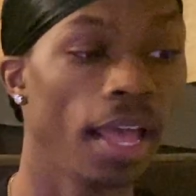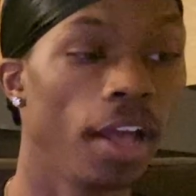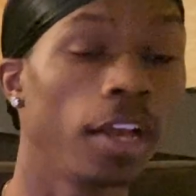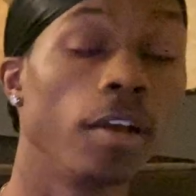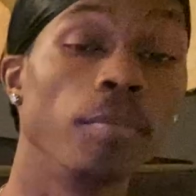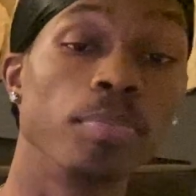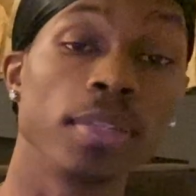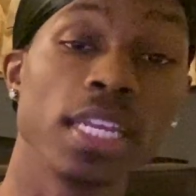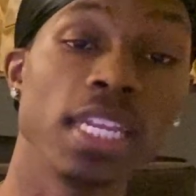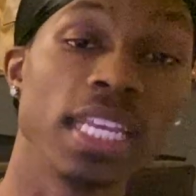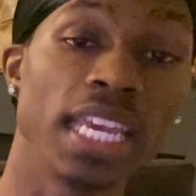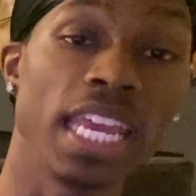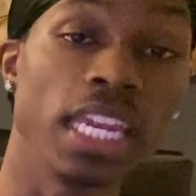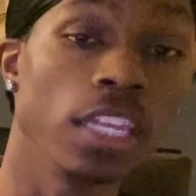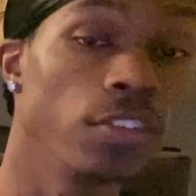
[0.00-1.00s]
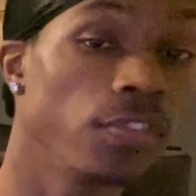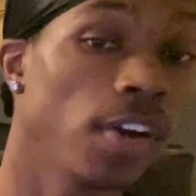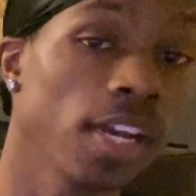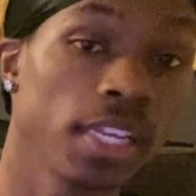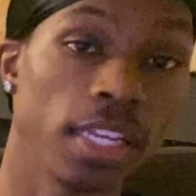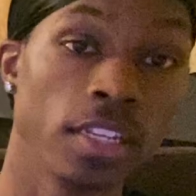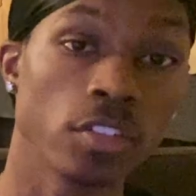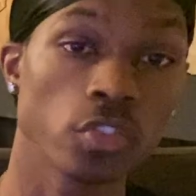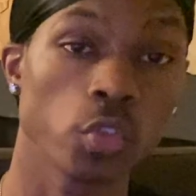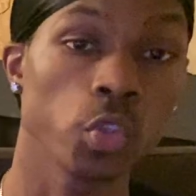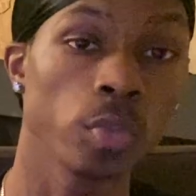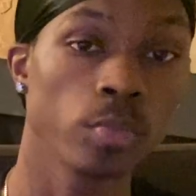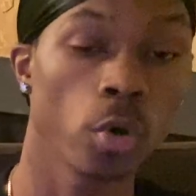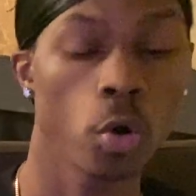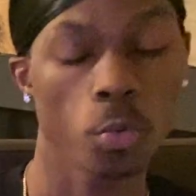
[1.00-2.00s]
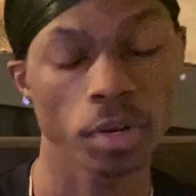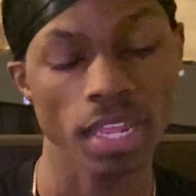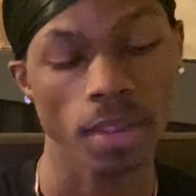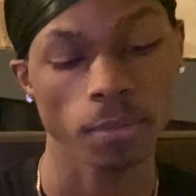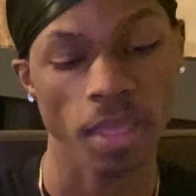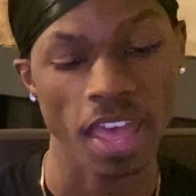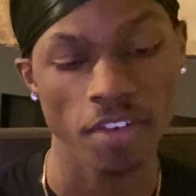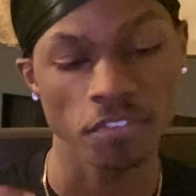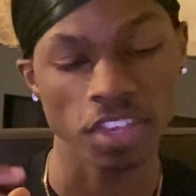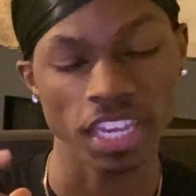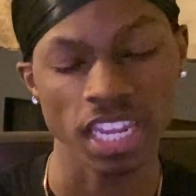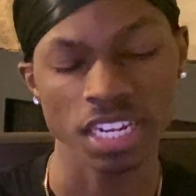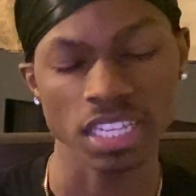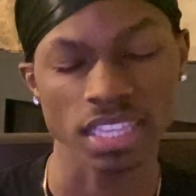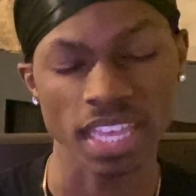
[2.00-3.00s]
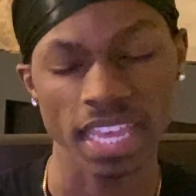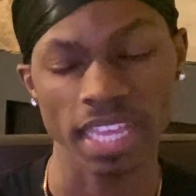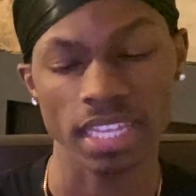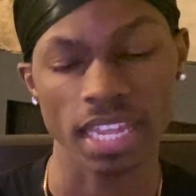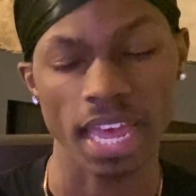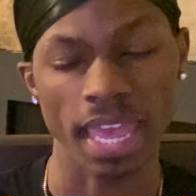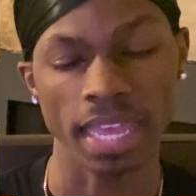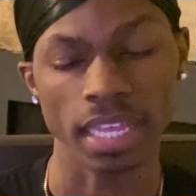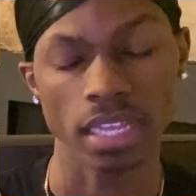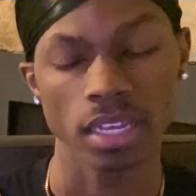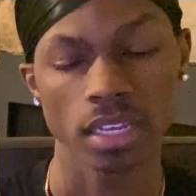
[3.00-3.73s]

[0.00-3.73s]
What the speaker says: completing any fight in story mode without having anything like